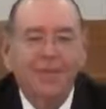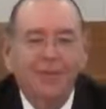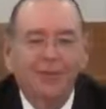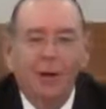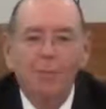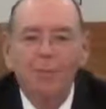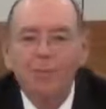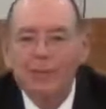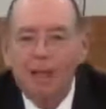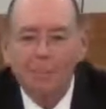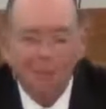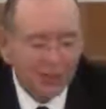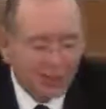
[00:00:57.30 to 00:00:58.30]
Romans
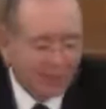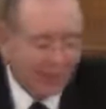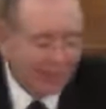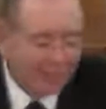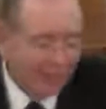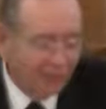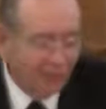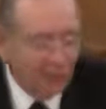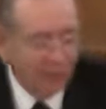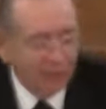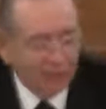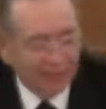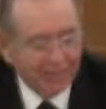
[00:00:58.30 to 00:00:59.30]
chapter 6 and
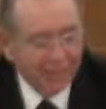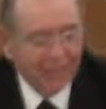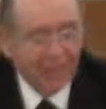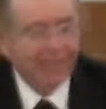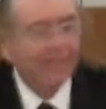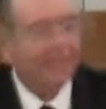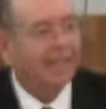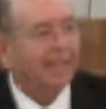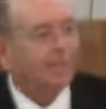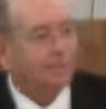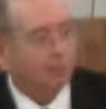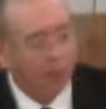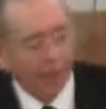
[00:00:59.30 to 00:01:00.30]
verse 16, the
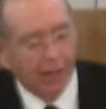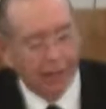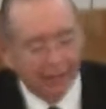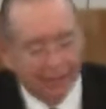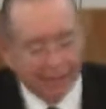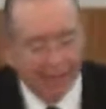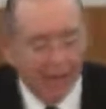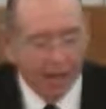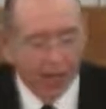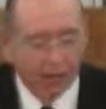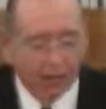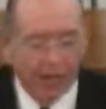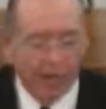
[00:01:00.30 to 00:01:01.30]
inspired
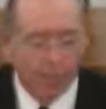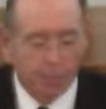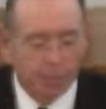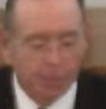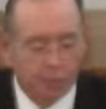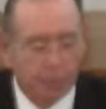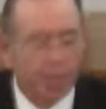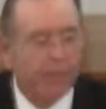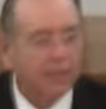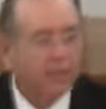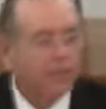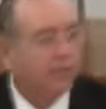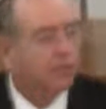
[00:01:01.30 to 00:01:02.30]
account there
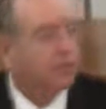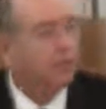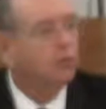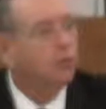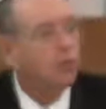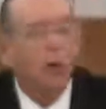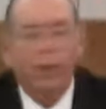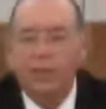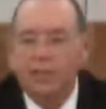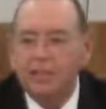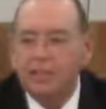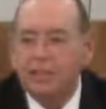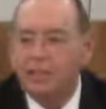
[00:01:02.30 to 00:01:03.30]
bespeaks of two
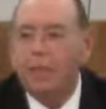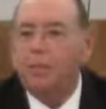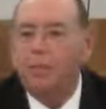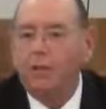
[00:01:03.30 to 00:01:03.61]
choices that